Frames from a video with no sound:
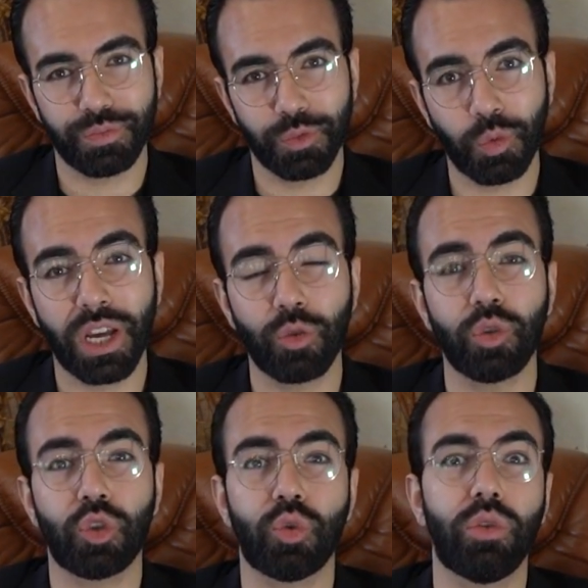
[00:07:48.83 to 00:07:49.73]
why
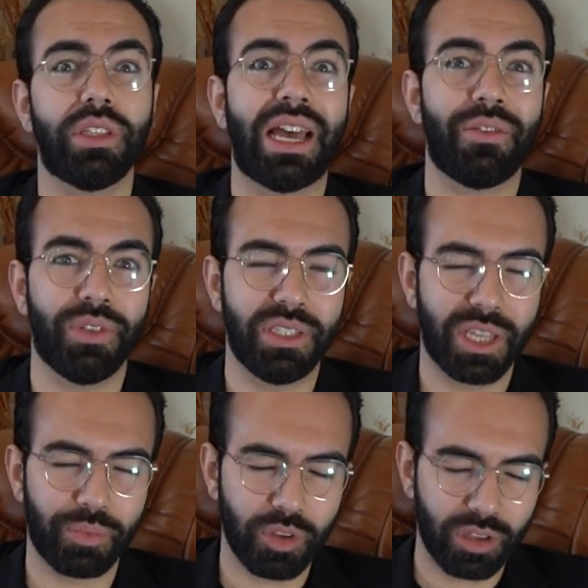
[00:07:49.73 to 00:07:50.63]
we should have an
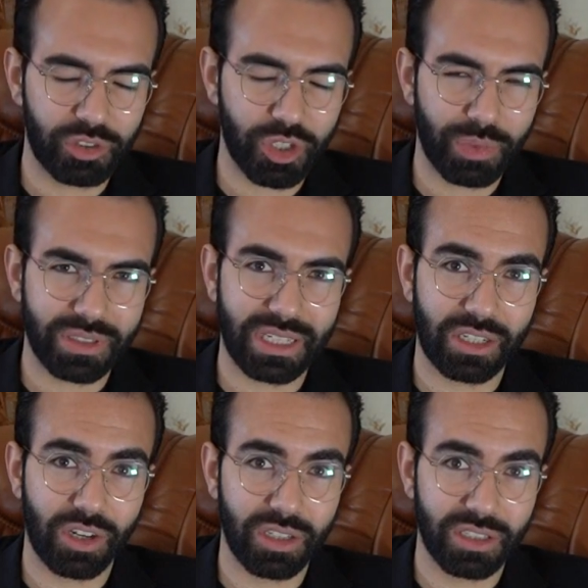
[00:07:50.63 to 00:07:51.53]
in-depth knowledge about
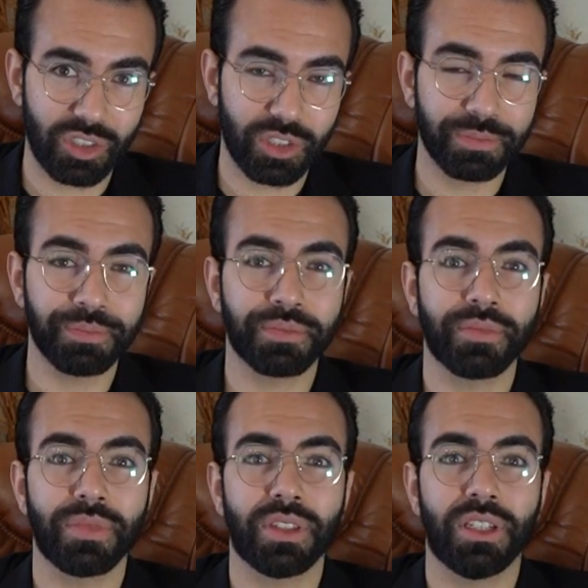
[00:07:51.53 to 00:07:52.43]
psychology
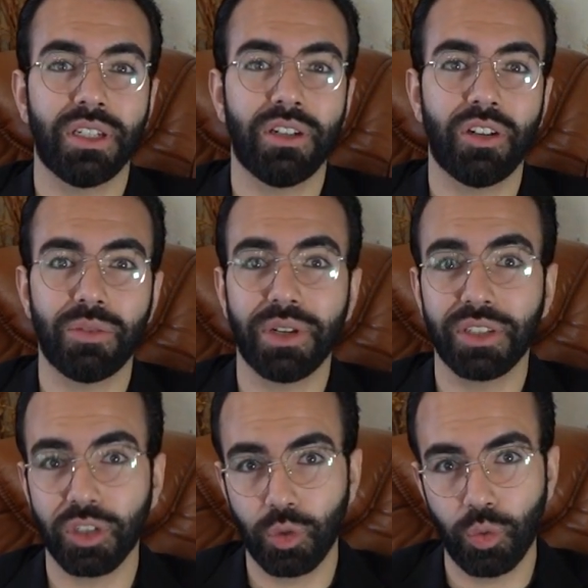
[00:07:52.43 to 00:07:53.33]
or
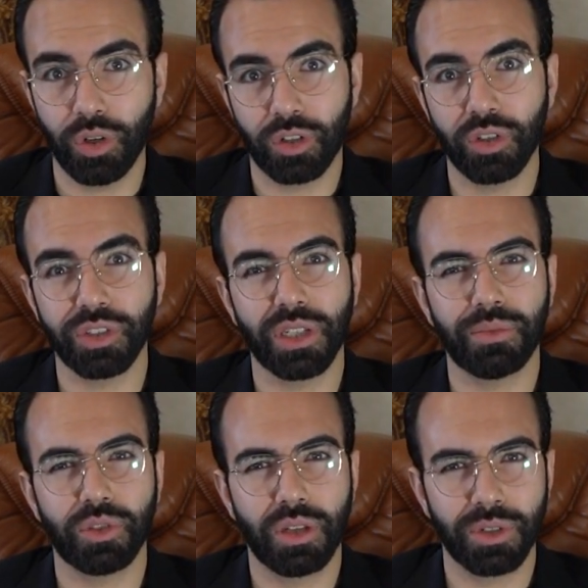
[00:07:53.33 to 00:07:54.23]
about the
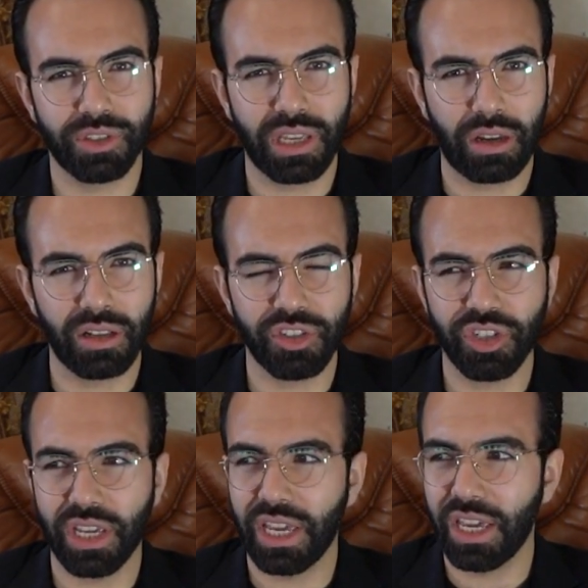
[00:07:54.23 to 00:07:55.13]
concepts about
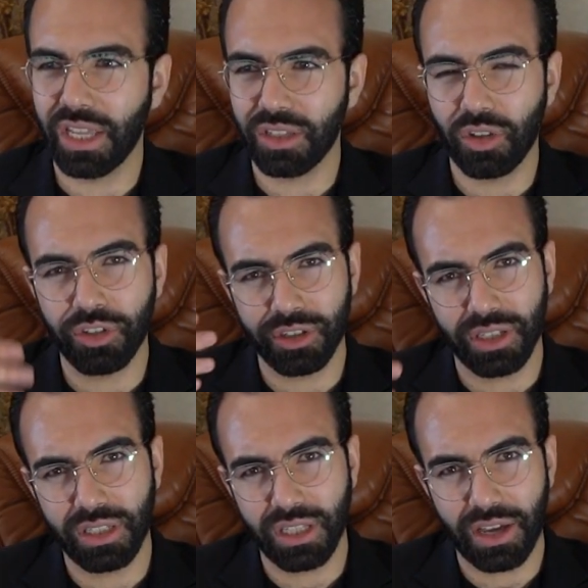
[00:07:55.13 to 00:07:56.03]
psychology, and on our
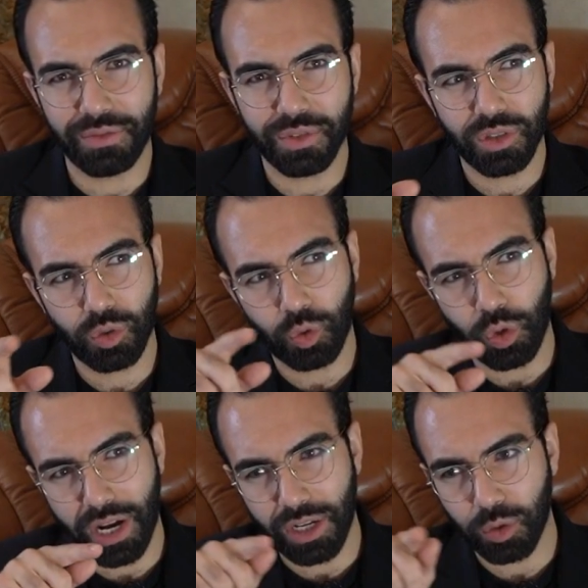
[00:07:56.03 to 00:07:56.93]
daily lives
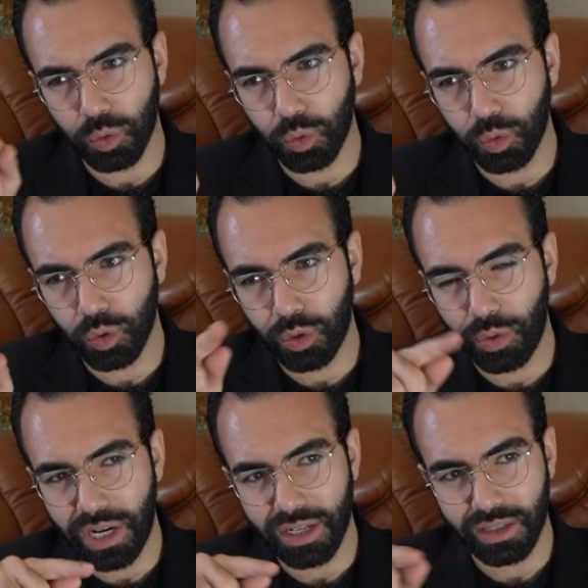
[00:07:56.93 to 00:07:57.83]
try to look
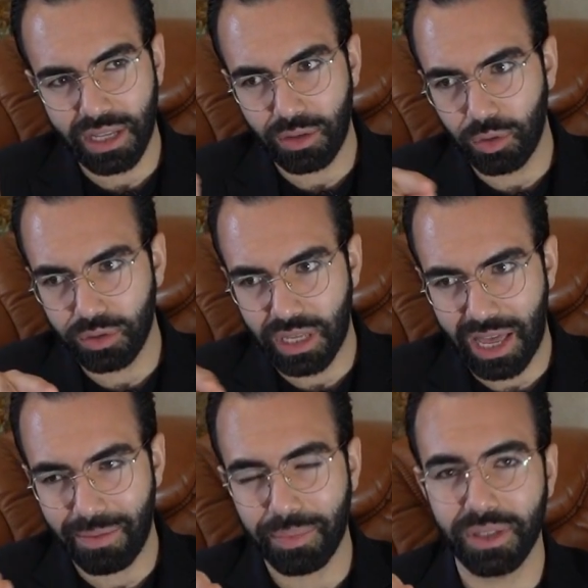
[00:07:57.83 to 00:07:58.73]
where those
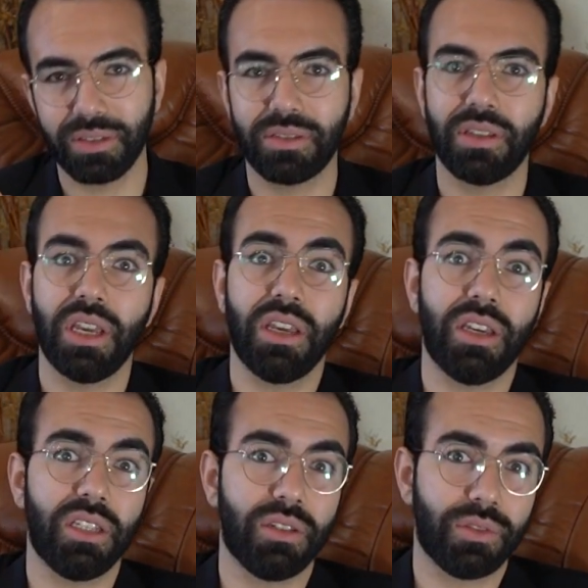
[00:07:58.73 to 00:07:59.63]
happens,
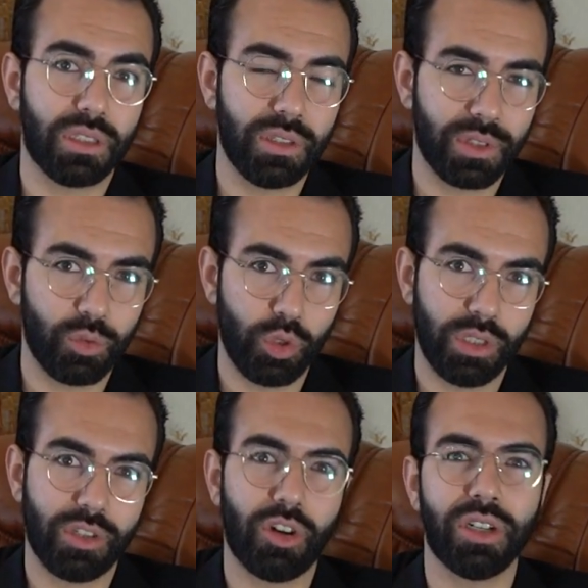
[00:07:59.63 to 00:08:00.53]
even
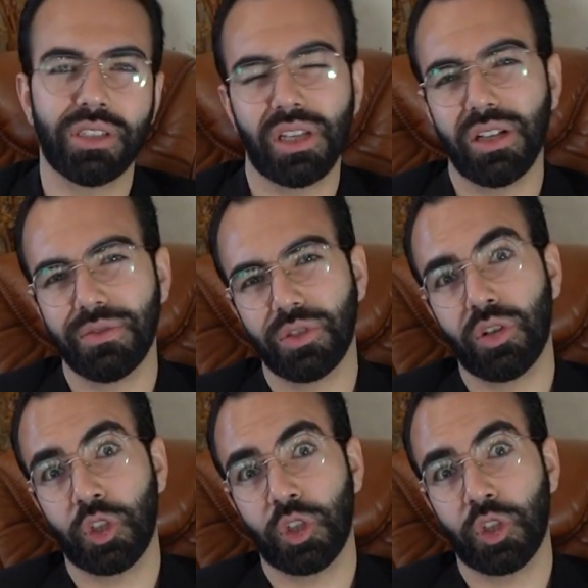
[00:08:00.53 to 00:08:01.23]
with ourselves, or